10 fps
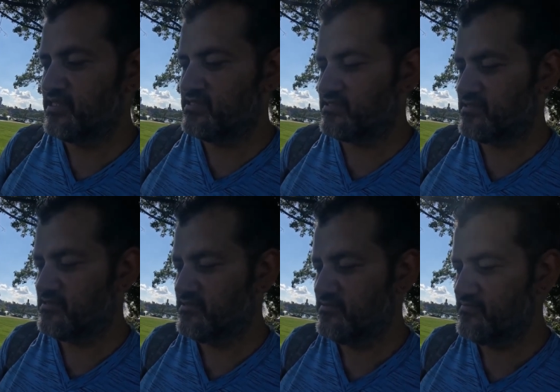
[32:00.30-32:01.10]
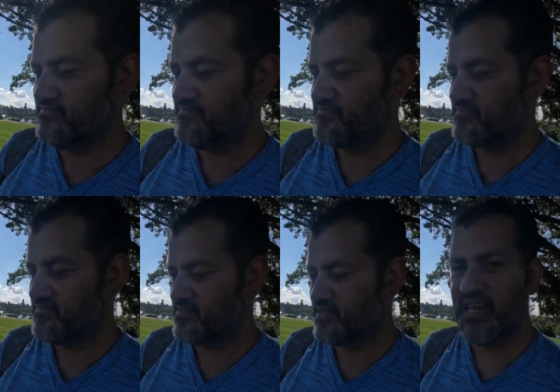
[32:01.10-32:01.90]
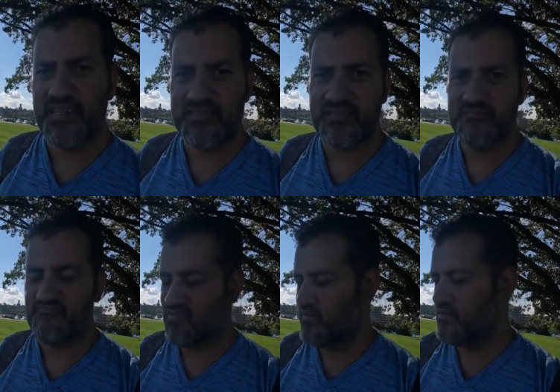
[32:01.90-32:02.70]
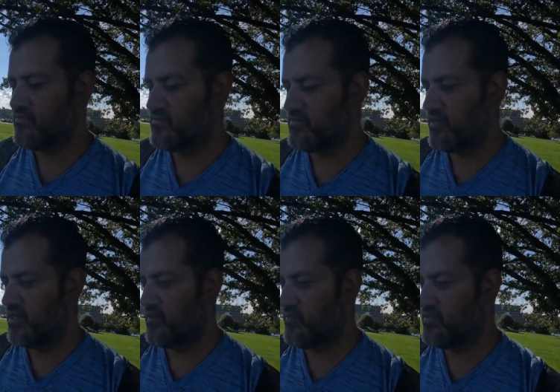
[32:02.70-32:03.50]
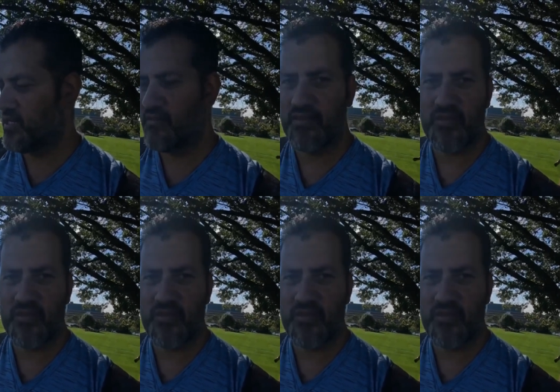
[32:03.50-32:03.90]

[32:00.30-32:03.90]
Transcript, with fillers: Nice. Nice. Alright. Uh, we've got